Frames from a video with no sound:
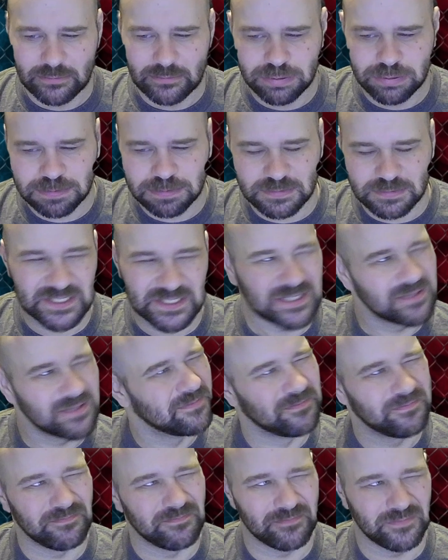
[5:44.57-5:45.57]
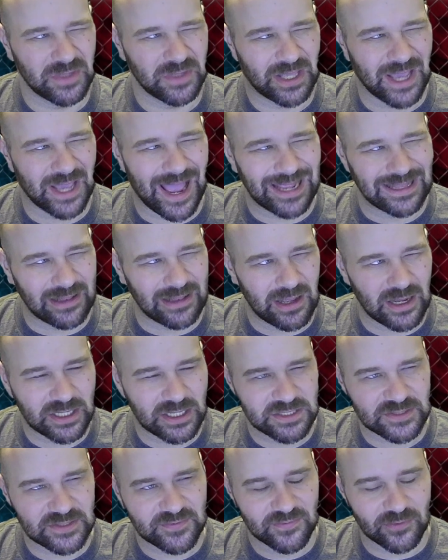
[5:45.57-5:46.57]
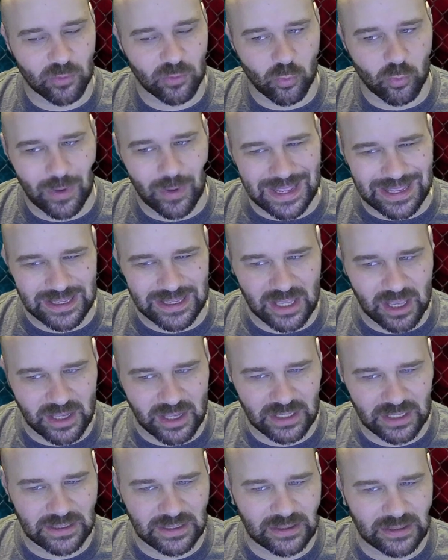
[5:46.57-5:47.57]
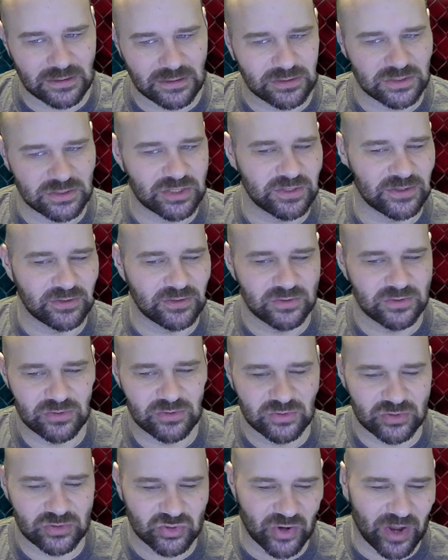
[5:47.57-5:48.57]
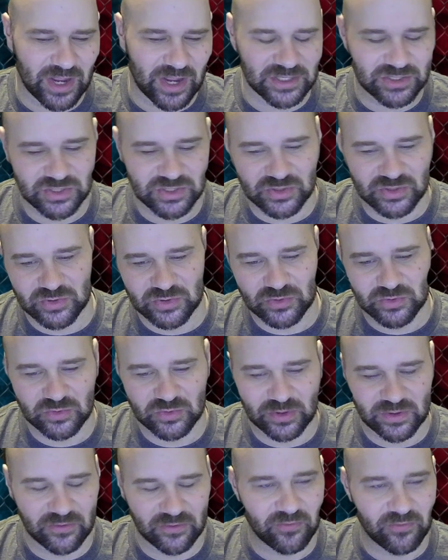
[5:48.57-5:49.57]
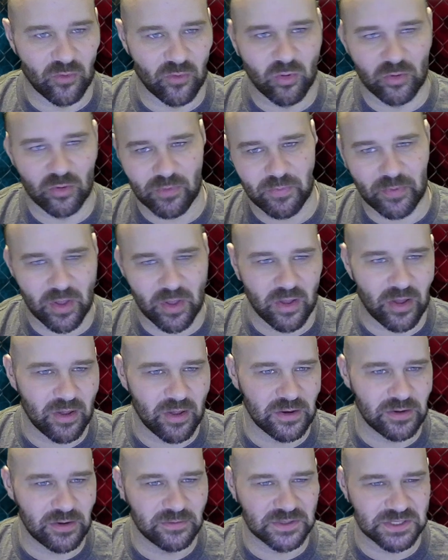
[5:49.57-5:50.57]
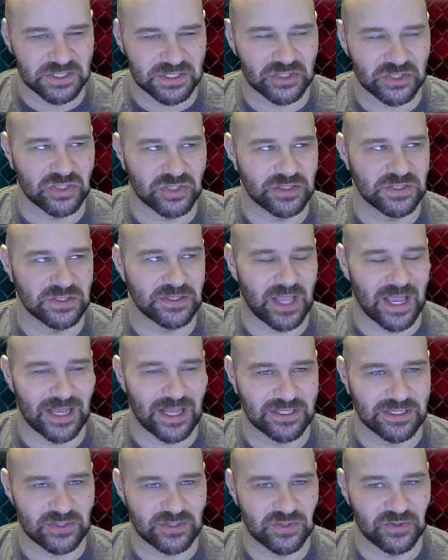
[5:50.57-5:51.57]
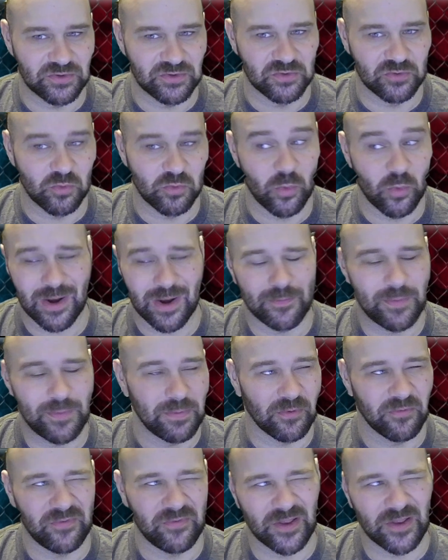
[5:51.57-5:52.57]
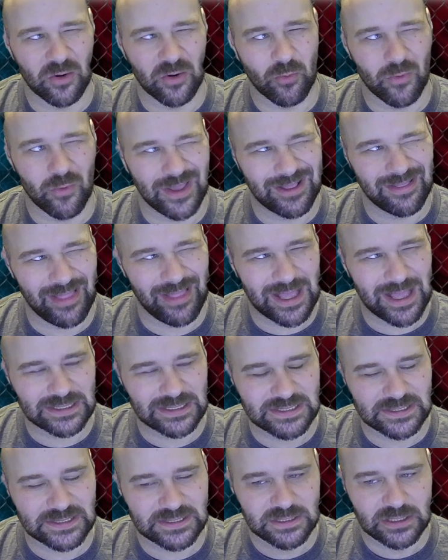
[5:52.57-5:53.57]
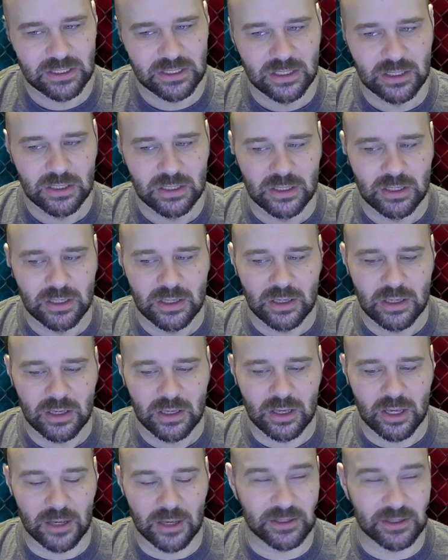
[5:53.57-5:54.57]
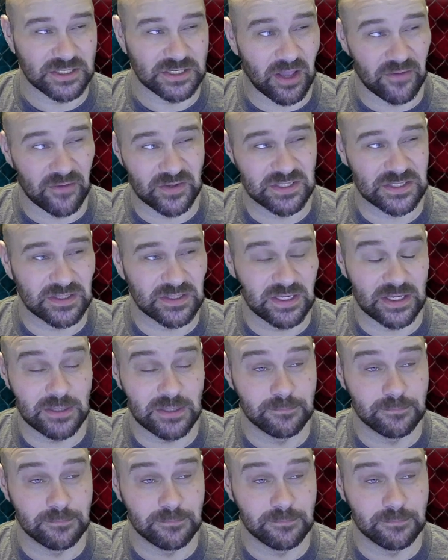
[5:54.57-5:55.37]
some guidelines for weight cutting to try to inform upon decisions as to where people fit in a weight class. Because obviously,